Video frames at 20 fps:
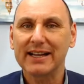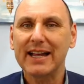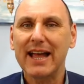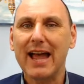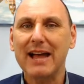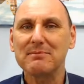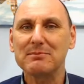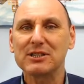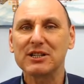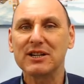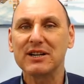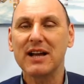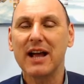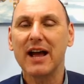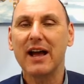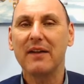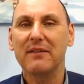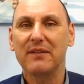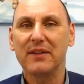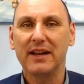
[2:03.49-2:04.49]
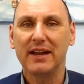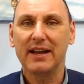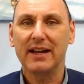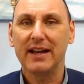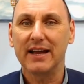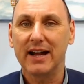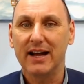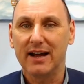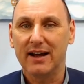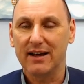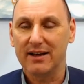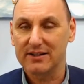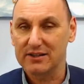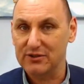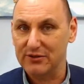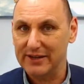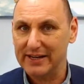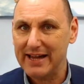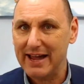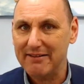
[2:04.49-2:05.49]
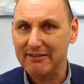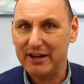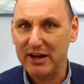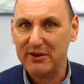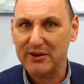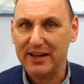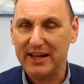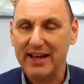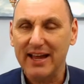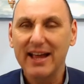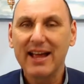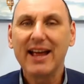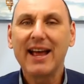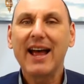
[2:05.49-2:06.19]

Karaoke